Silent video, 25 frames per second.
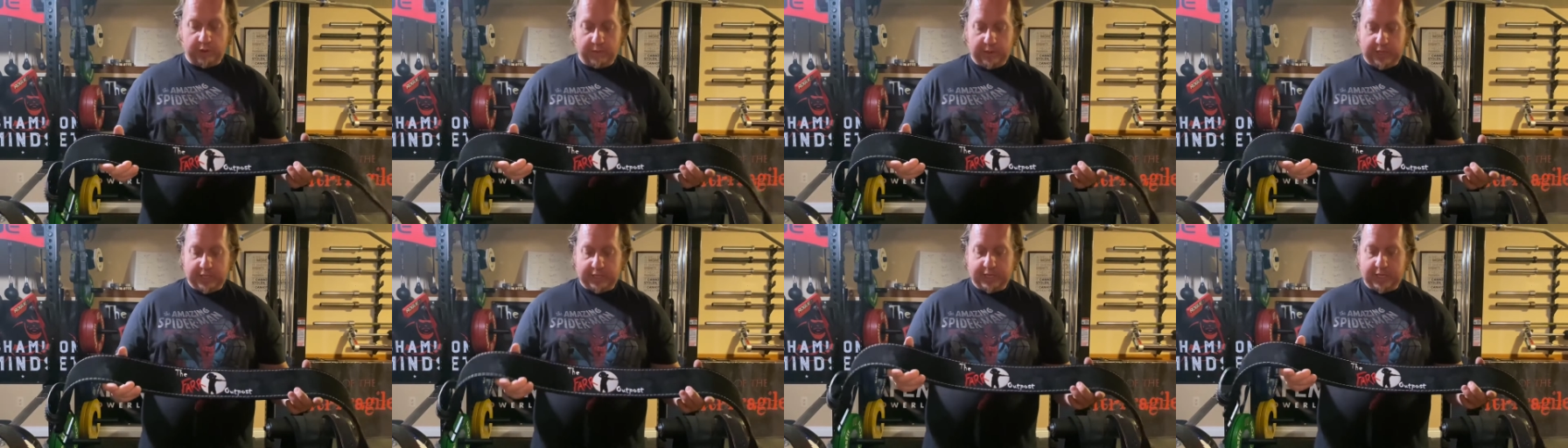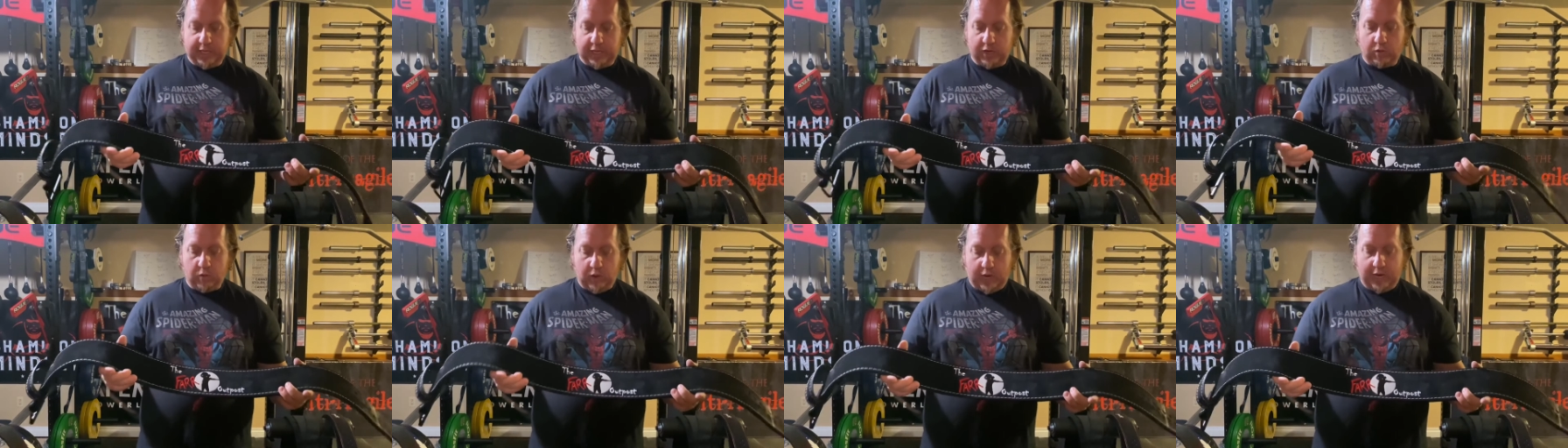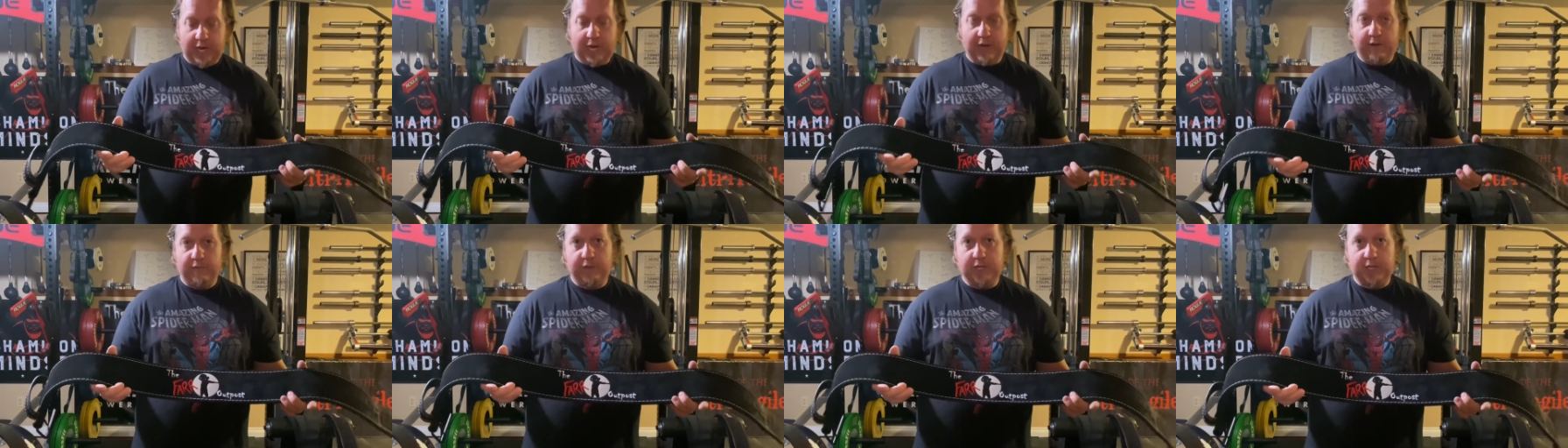but it didn't quite
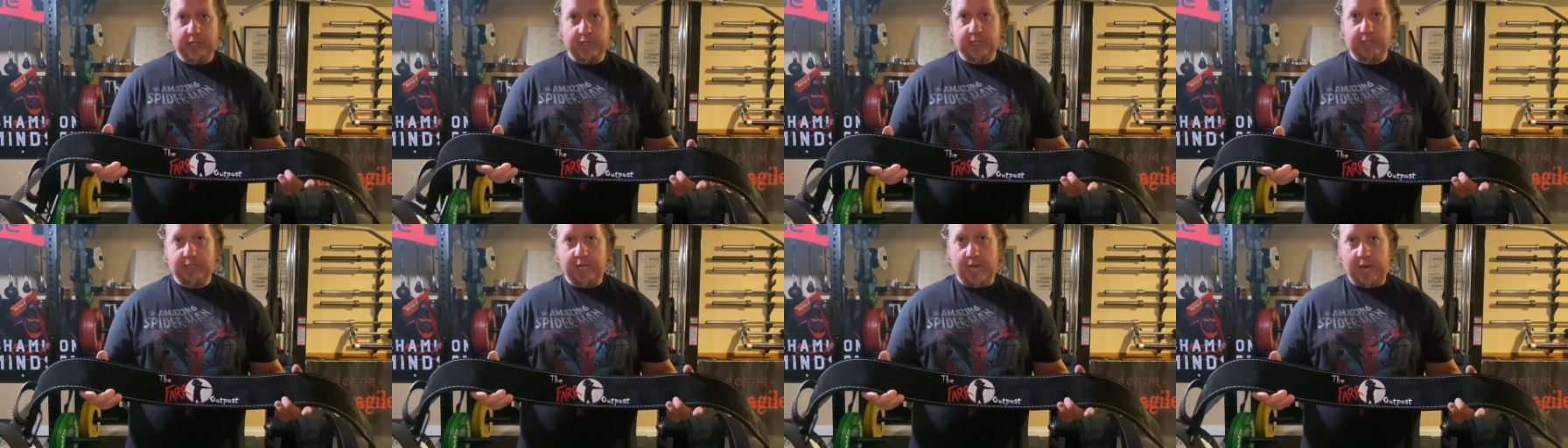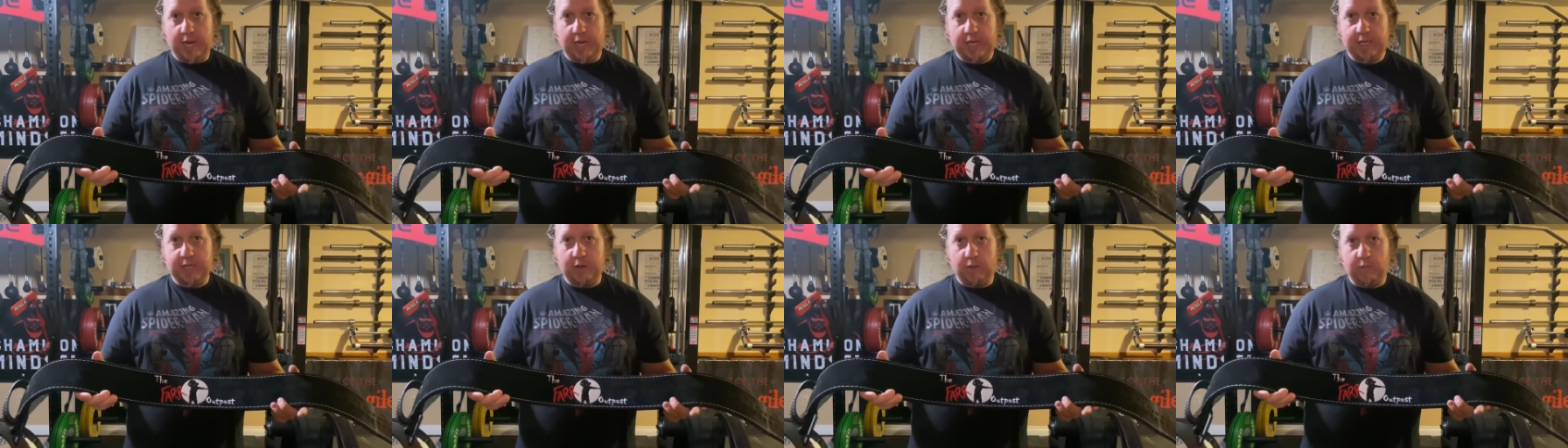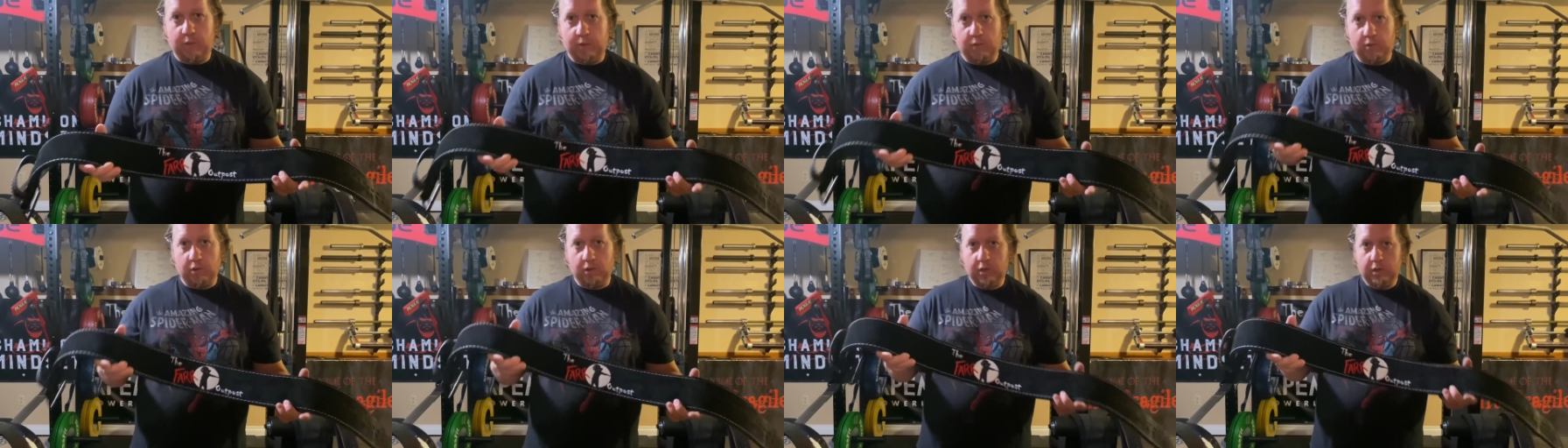have the aesthetic that
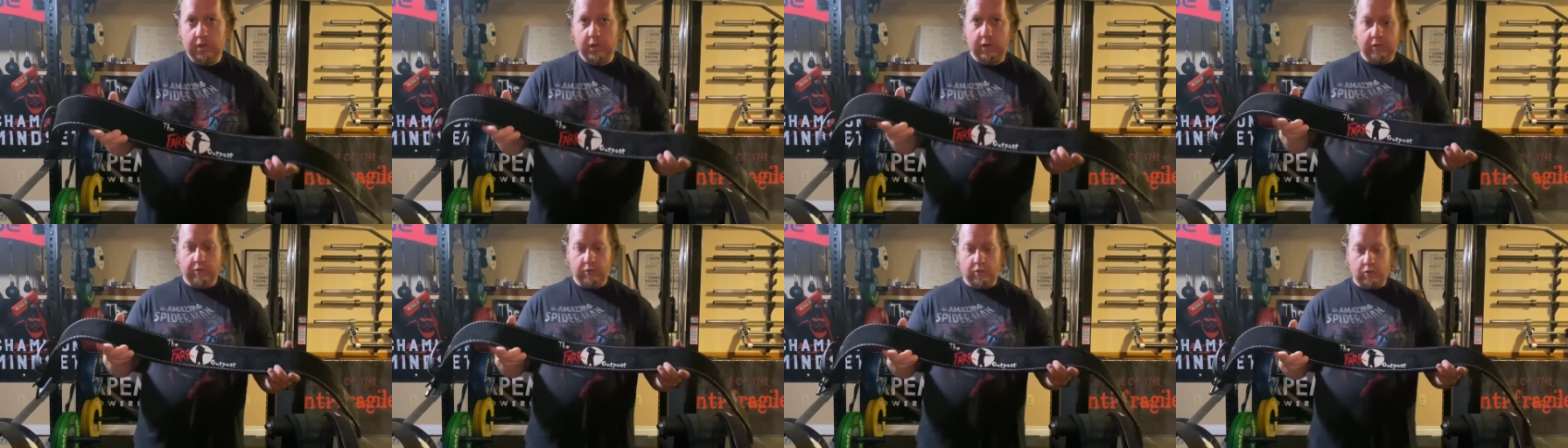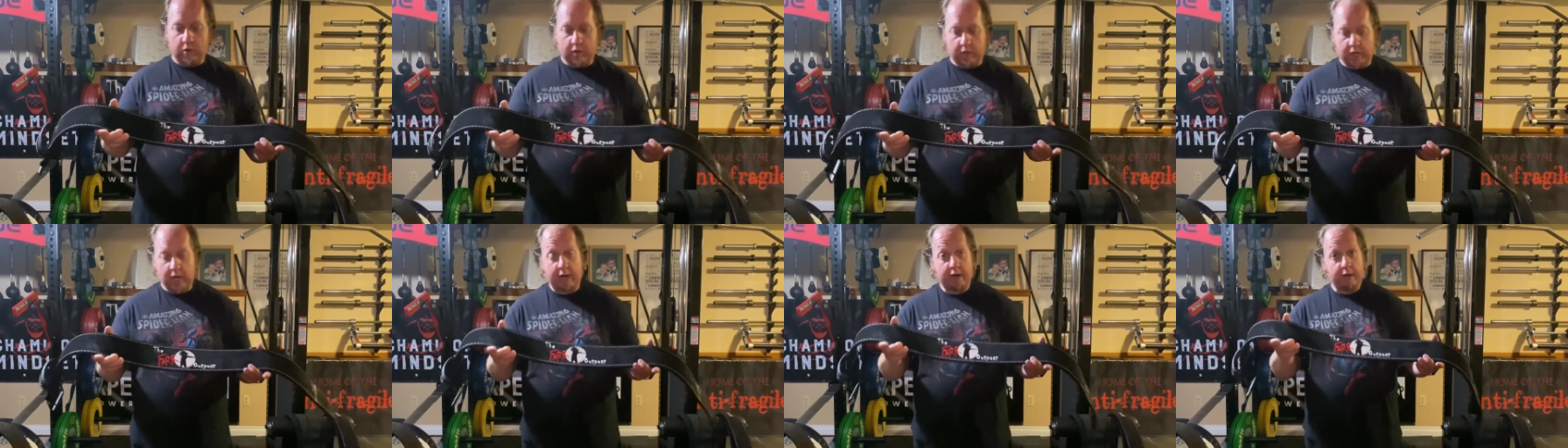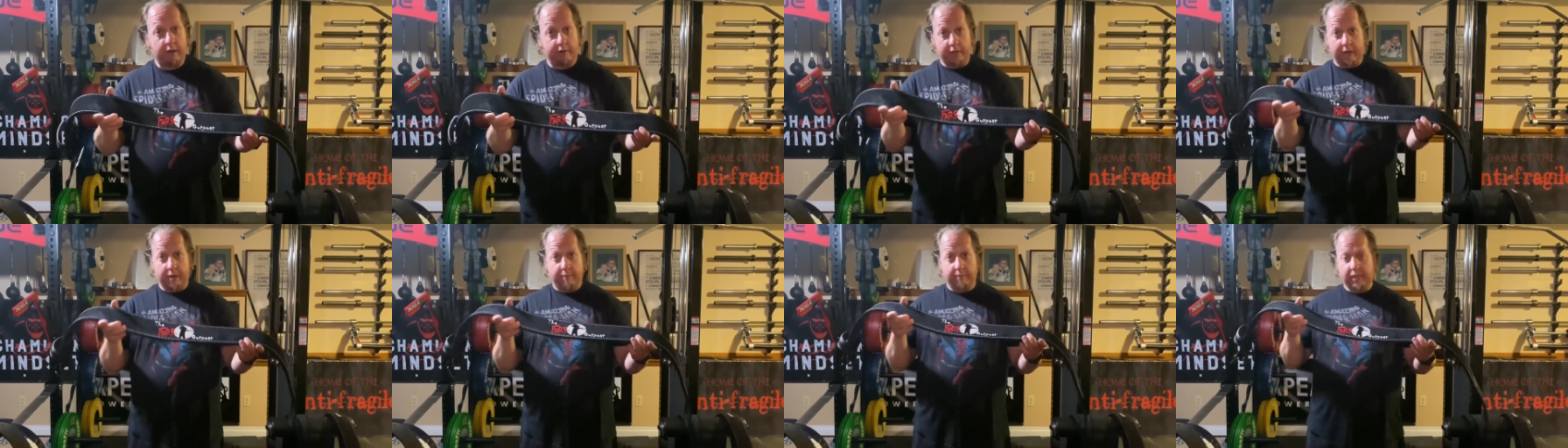we were looking for. Not on them.